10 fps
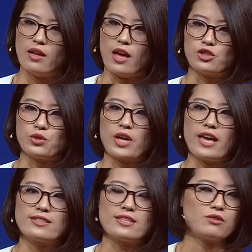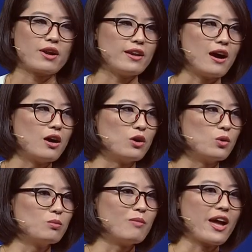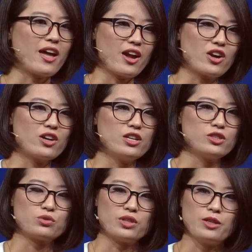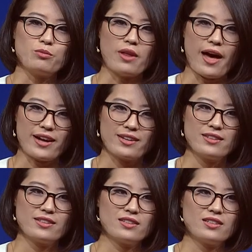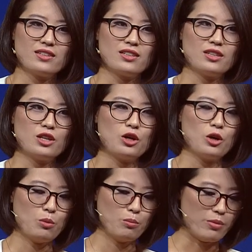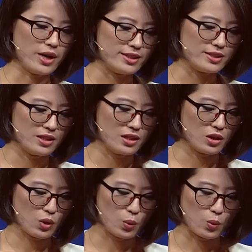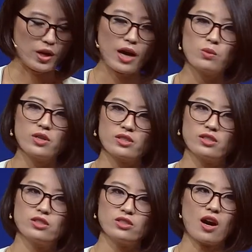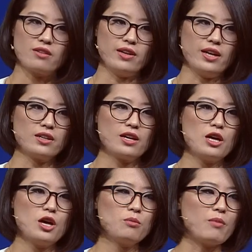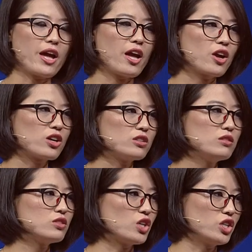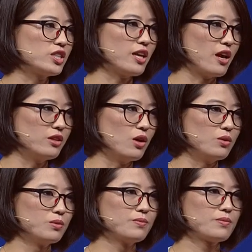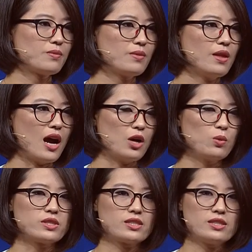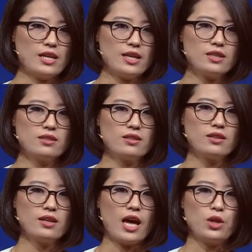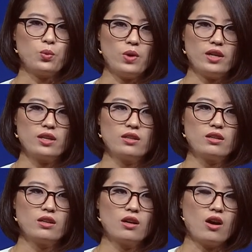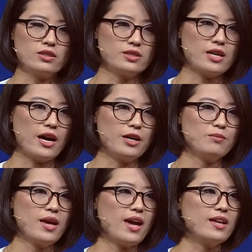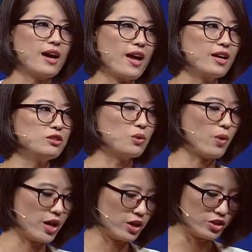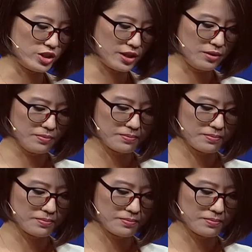As you can see right now, my hair is really black. But when I was starving, my hair turned yellow. I was sick and weak all the time, and I had no energy.